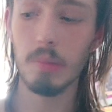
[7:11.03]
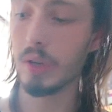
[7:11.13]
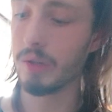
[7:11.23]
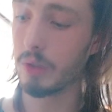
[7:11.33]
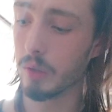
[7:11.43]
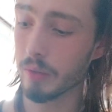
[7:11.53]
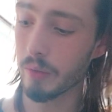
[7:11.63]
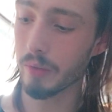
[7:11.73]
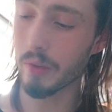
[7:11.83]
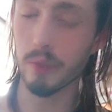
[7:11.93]
But if you jump from
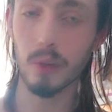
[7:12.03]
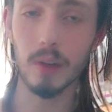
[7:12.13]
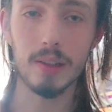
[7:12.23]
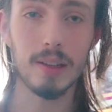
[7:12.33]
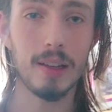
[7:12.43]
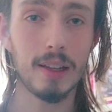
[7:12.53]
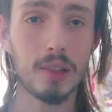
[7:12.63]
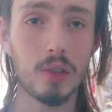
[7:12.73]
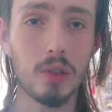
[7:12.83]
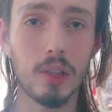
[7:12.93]
the 5th fret to the next
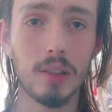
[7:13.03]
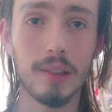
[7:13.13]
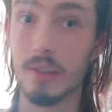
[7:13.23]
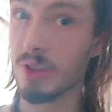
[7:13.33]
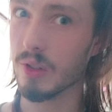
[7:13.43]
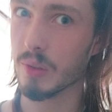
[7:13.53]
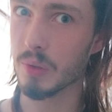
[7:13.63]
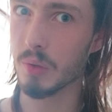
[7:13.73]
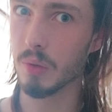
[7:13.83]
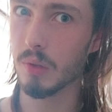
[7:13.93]
string, that's also
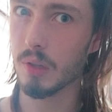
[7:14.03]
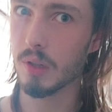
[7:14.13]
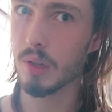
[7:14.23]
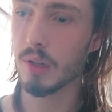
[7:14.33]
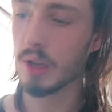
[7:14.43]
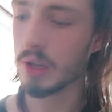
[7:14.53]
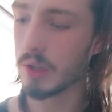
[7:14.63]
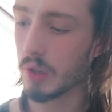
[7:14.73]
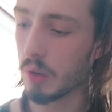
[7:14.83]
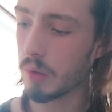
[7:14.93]
2.
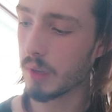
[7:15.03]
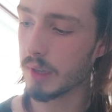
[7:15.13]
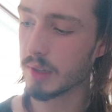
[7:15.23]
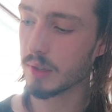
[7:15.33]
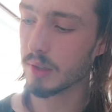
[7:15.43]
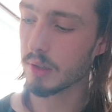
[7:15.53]
So it's